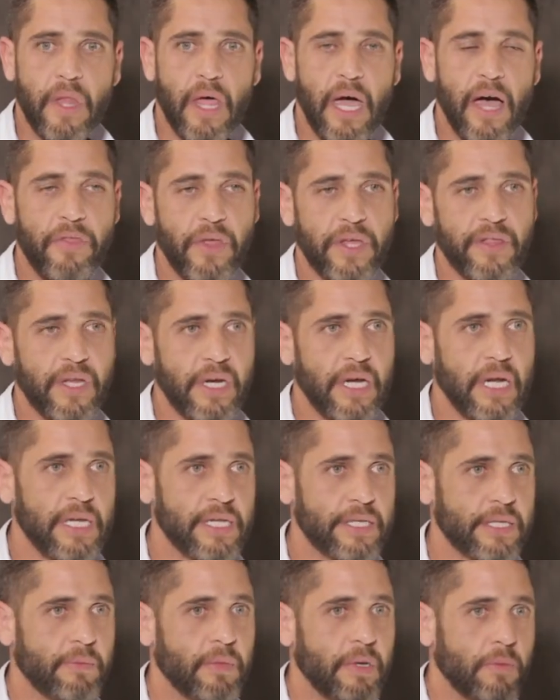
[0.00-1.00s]
I think that it
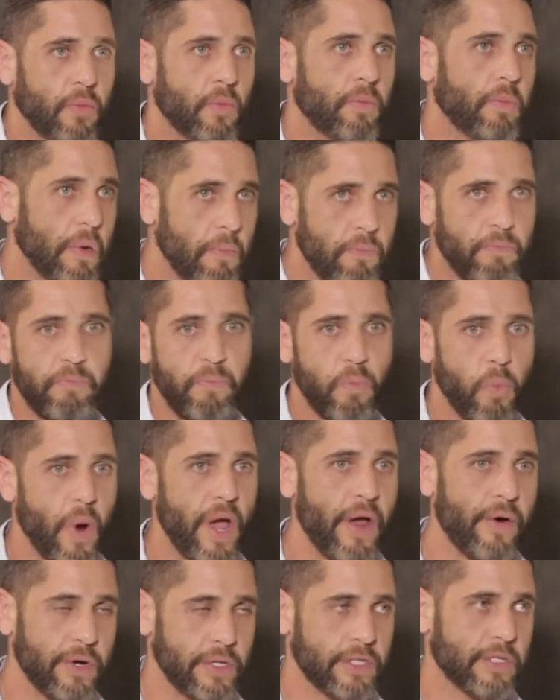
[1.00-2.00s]
is, I mean,
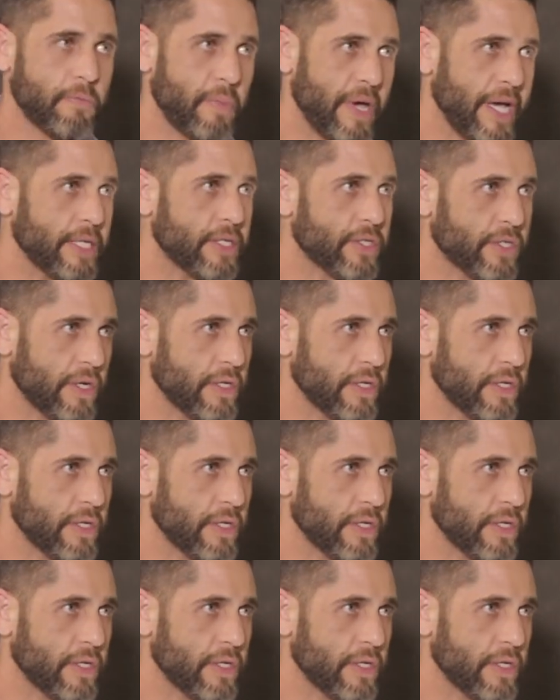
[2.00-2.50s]
where it's based,